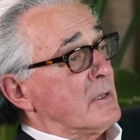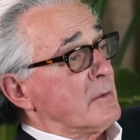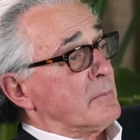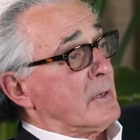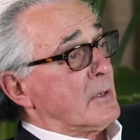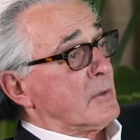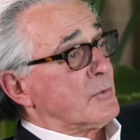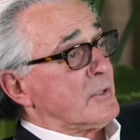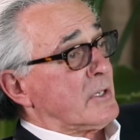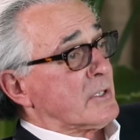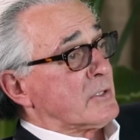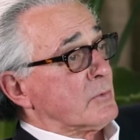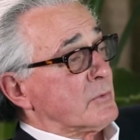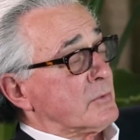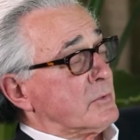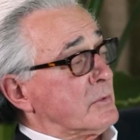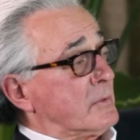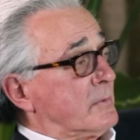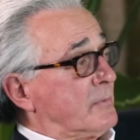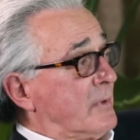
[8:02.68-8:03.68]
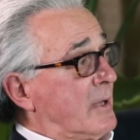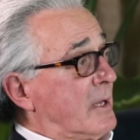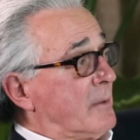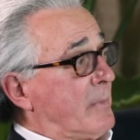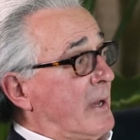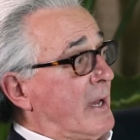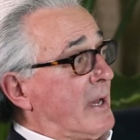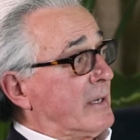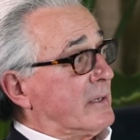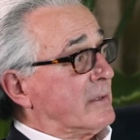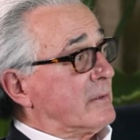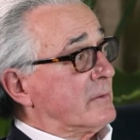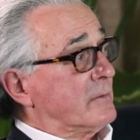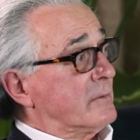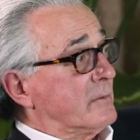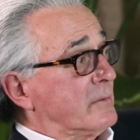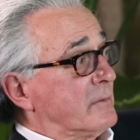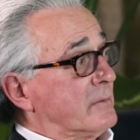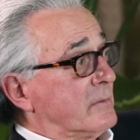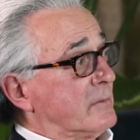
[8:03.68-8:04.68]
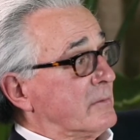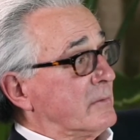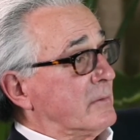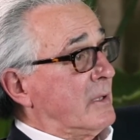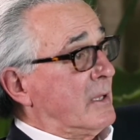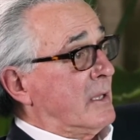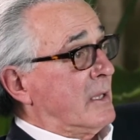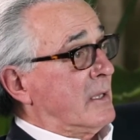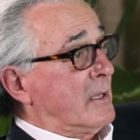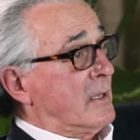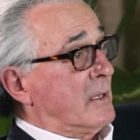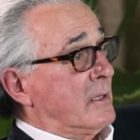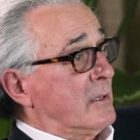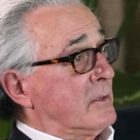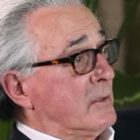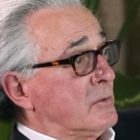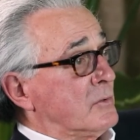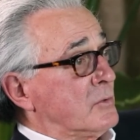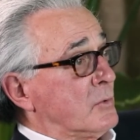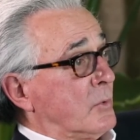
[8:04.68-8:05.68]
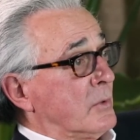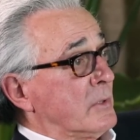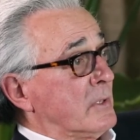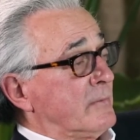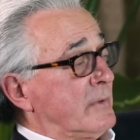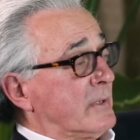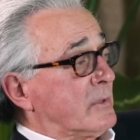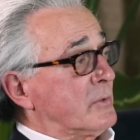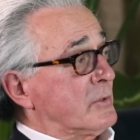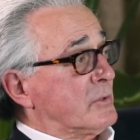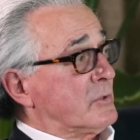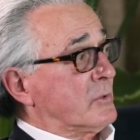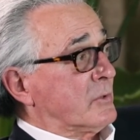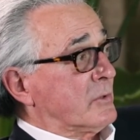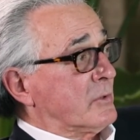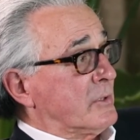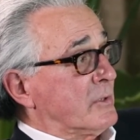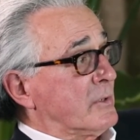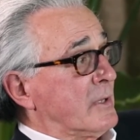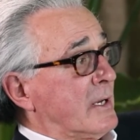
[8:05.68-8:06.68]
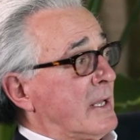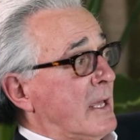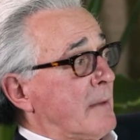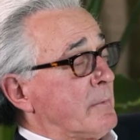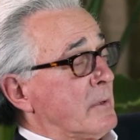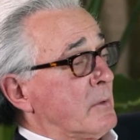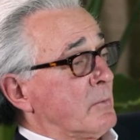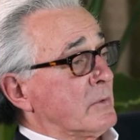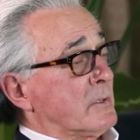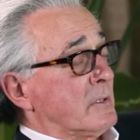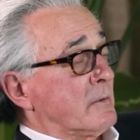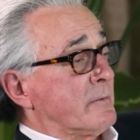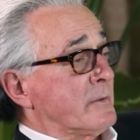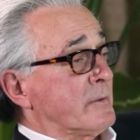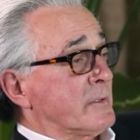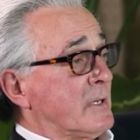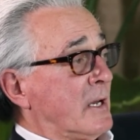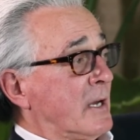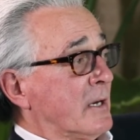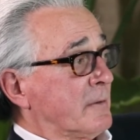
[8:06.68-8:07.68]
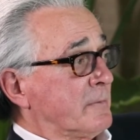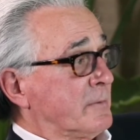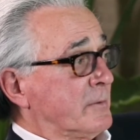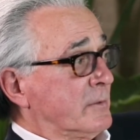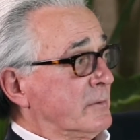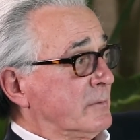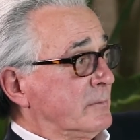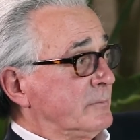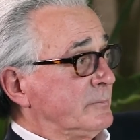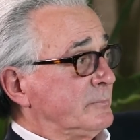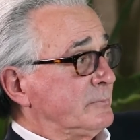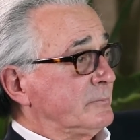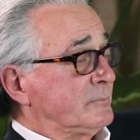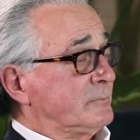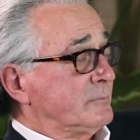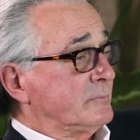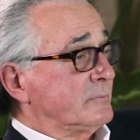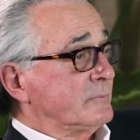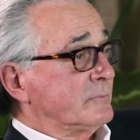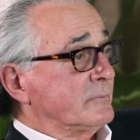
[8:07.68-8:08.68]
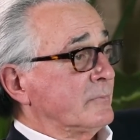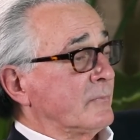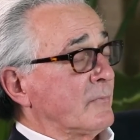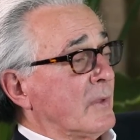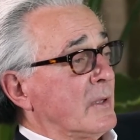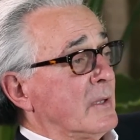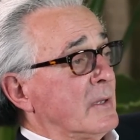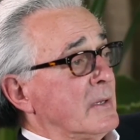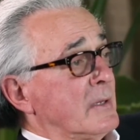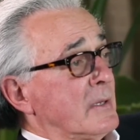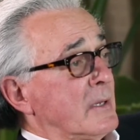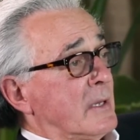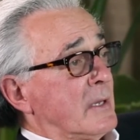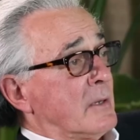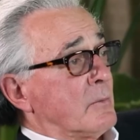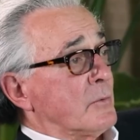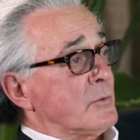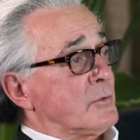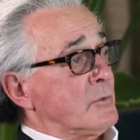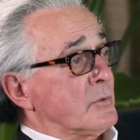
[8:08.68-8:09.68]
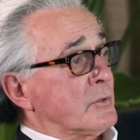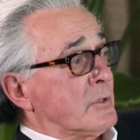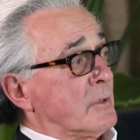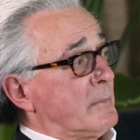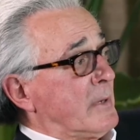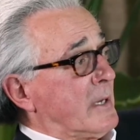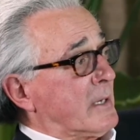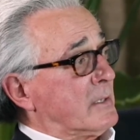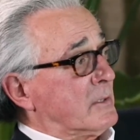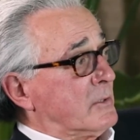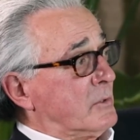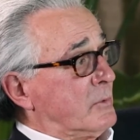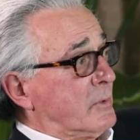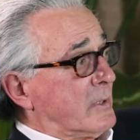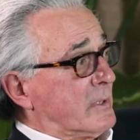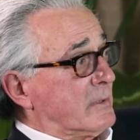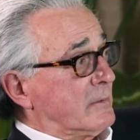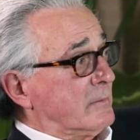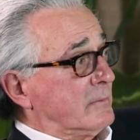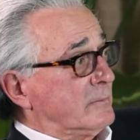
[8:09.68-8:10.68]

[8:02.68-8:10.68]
Michael Jackson wants you to fly back and join the victory tour. They're not happy with their photographer and want you to come back and do it.